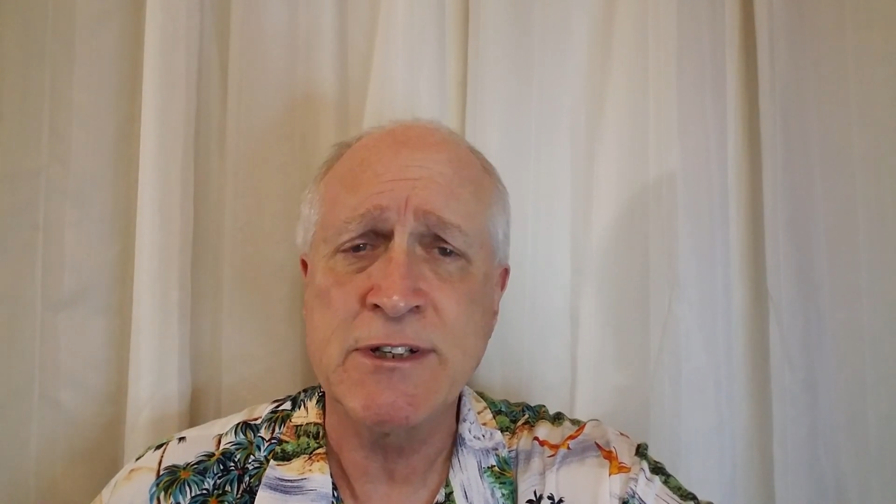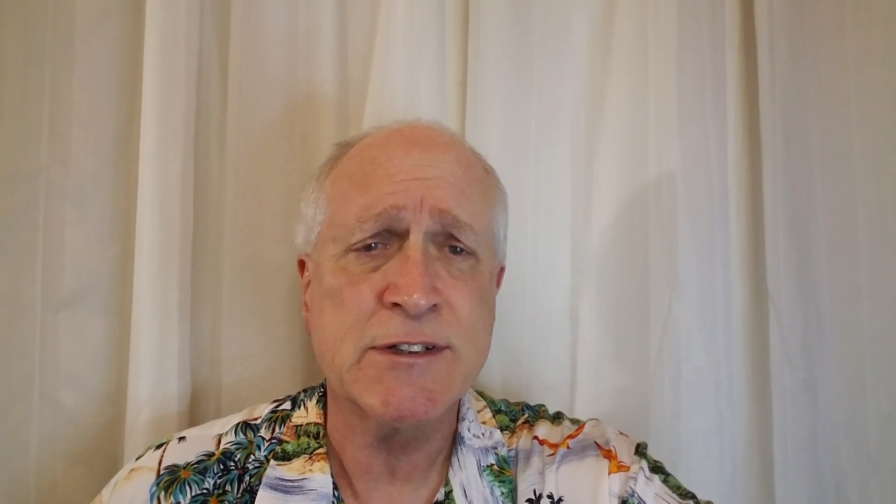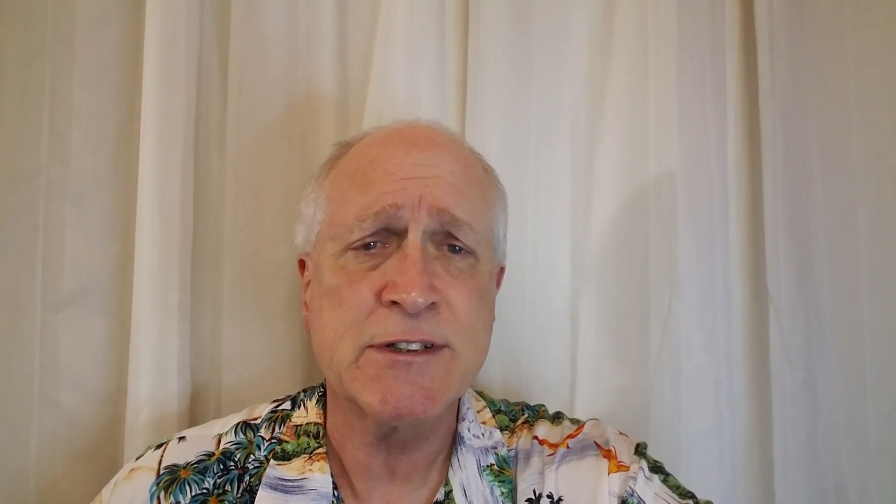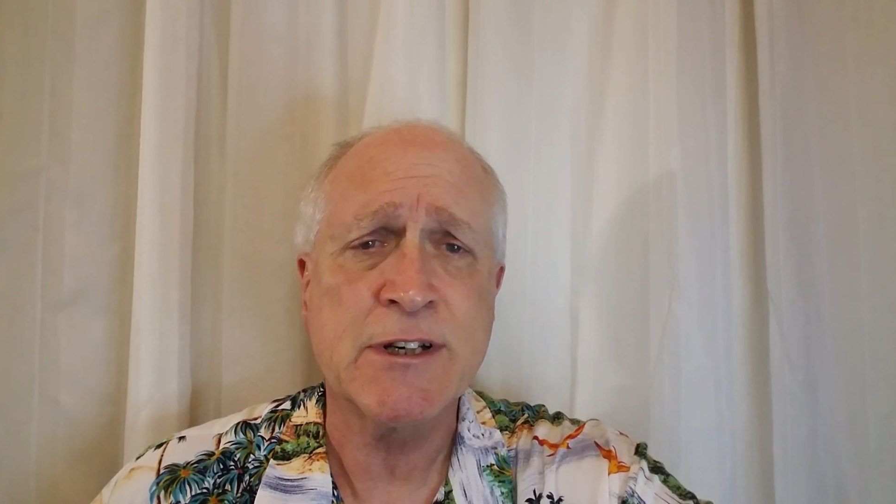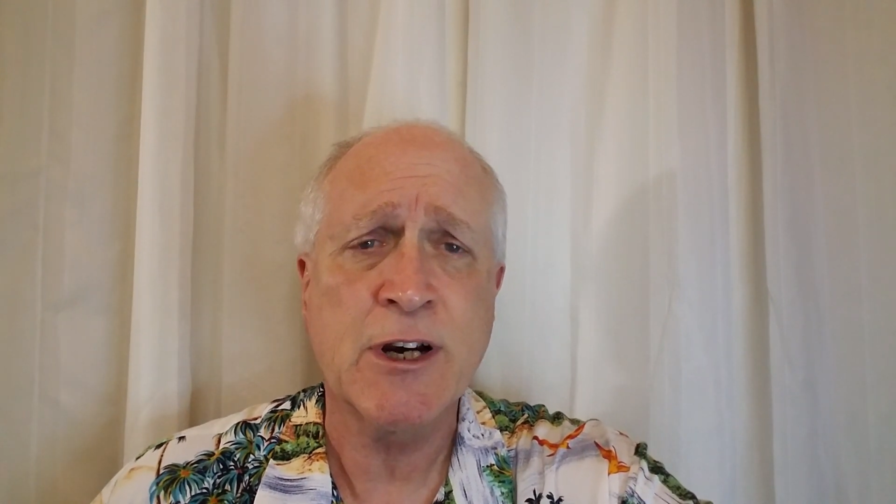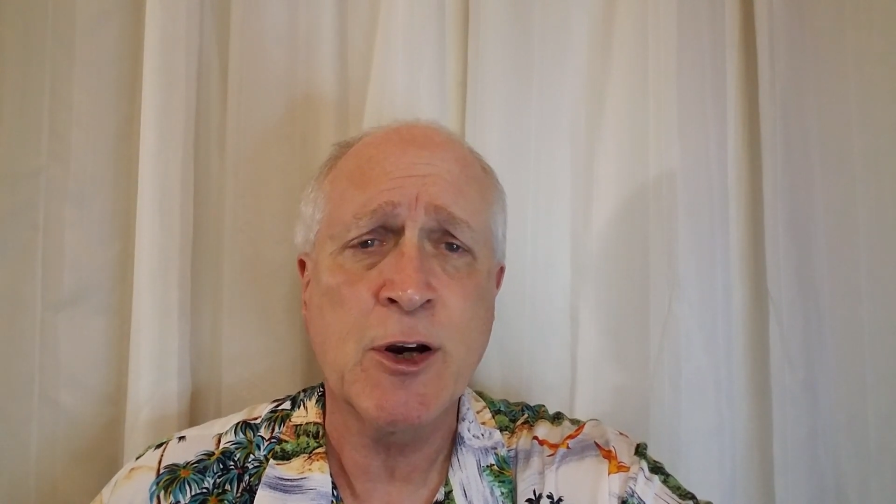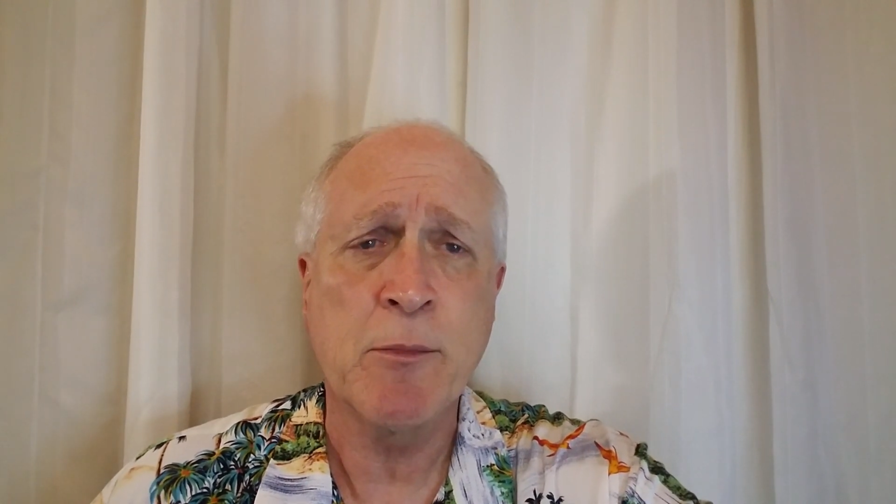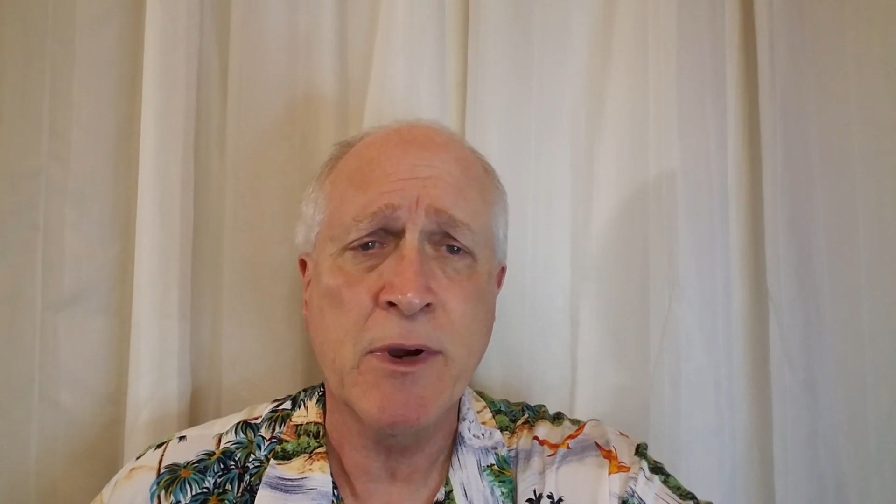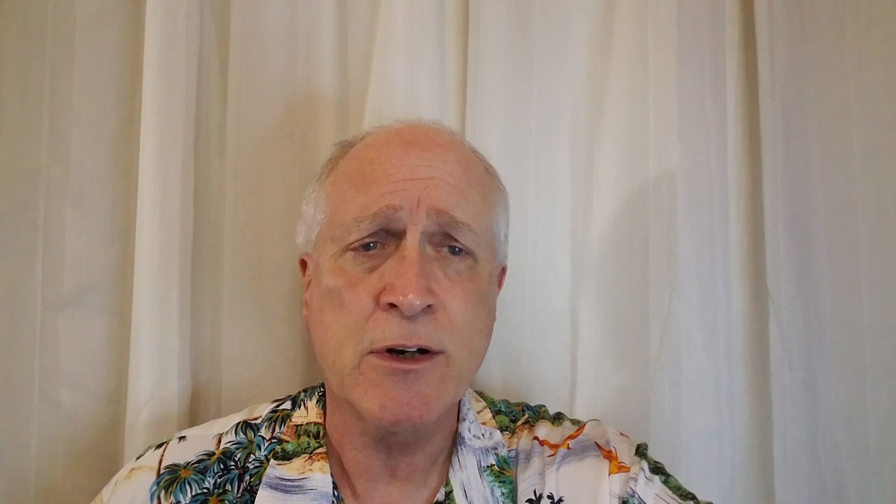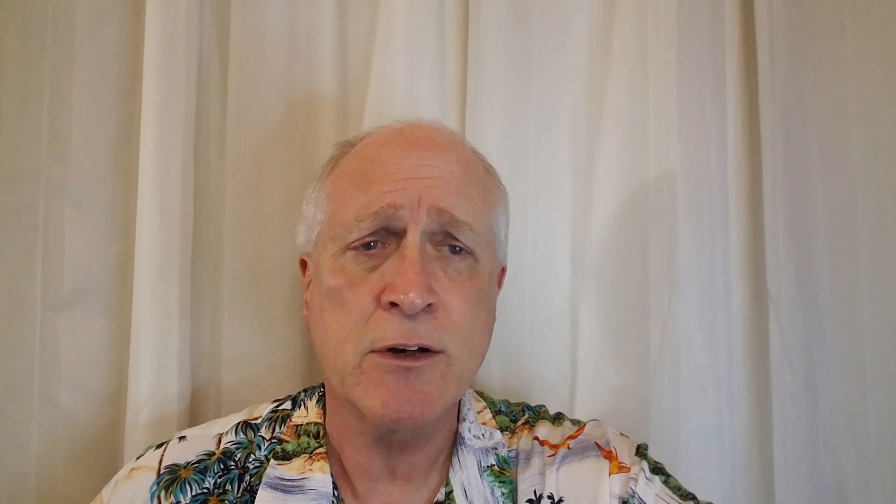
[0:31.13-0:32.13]
necessary
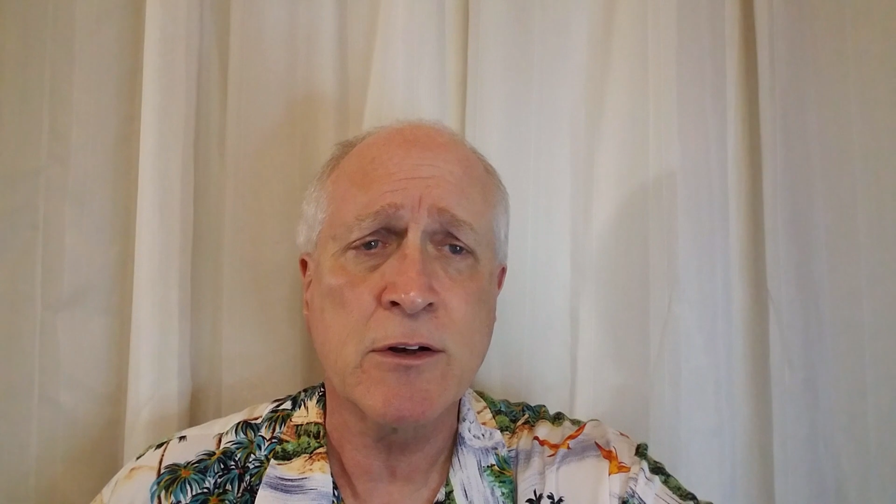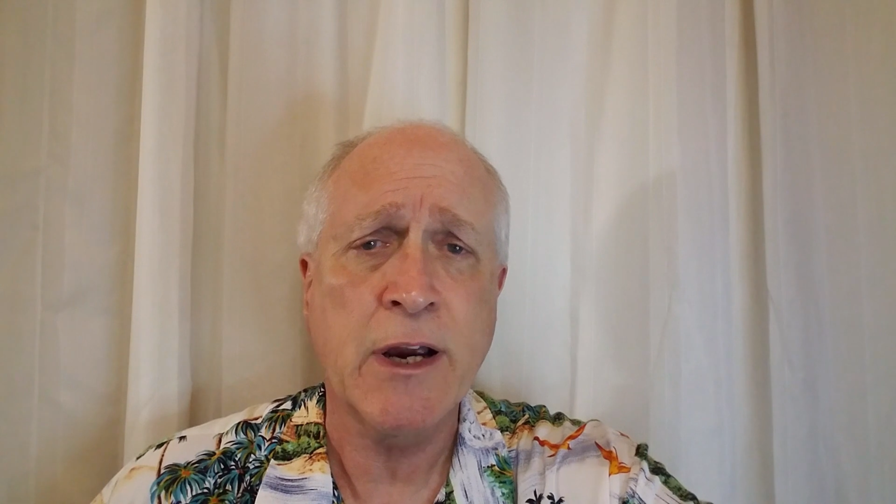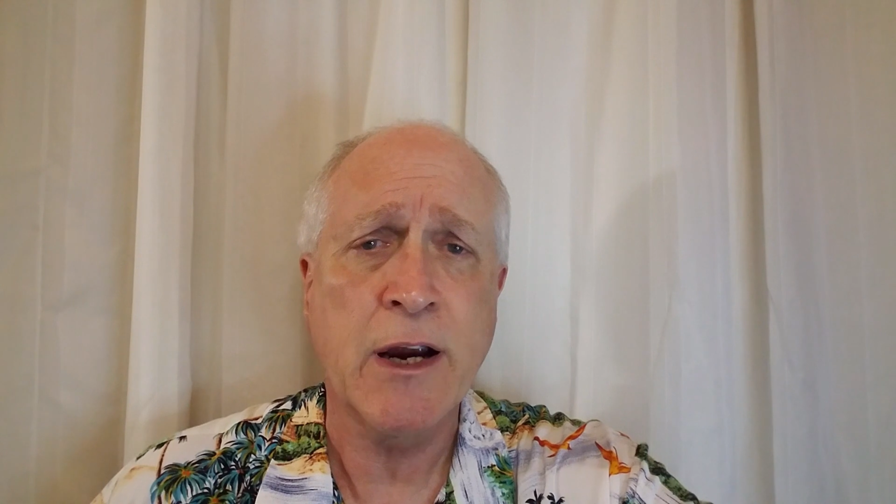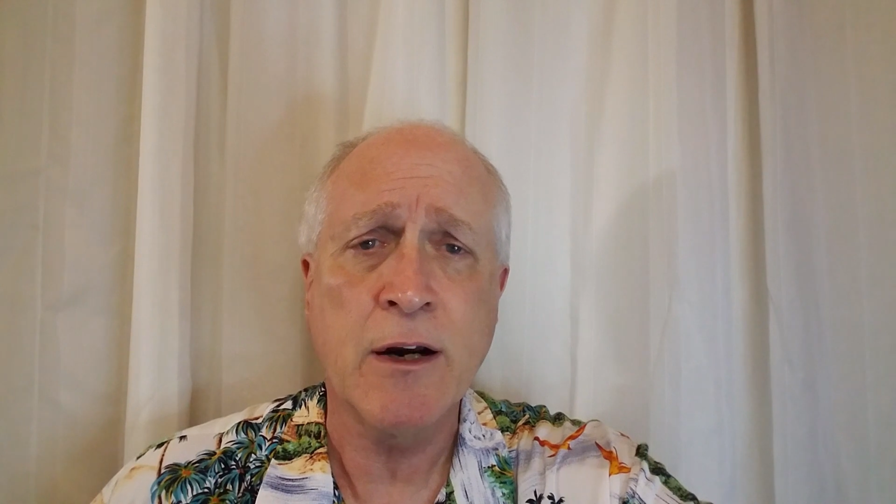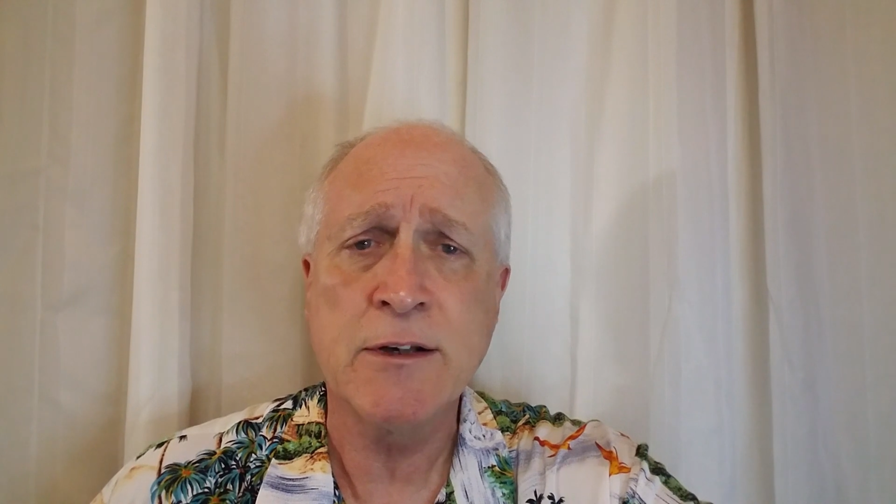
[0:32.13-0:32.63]
medical care